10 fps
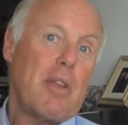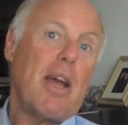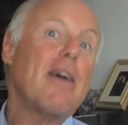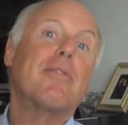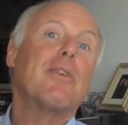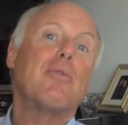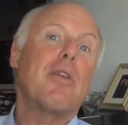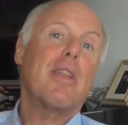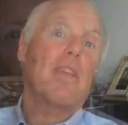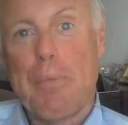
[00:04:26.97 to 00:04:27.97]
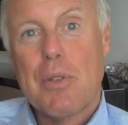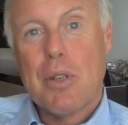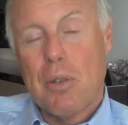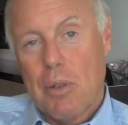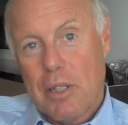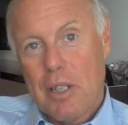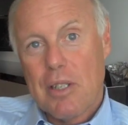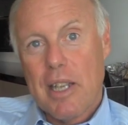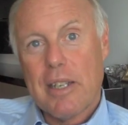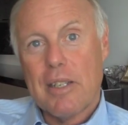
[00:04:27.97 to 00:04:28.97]
have different things. So it does
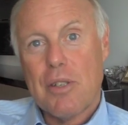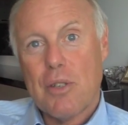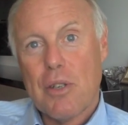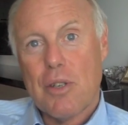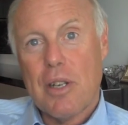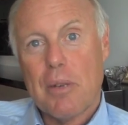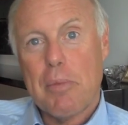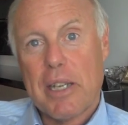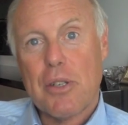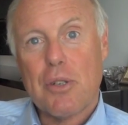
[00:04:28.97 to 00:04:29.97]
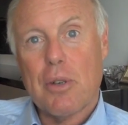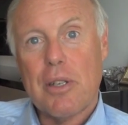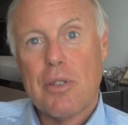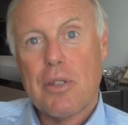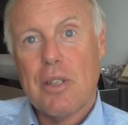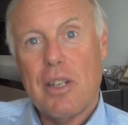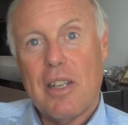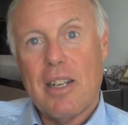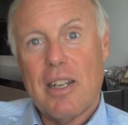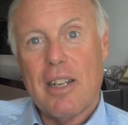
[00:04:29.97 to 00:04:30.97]
take a decision and make a choice. Yeah.